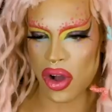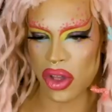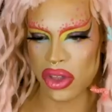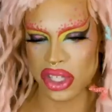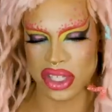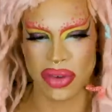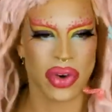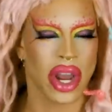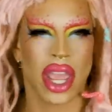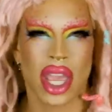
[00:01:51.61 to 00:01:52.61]
all the
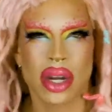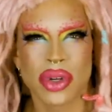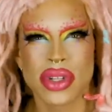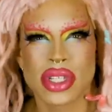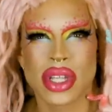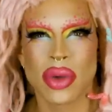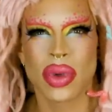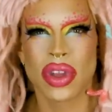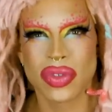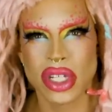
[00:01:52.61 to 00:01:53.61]
different animals that we've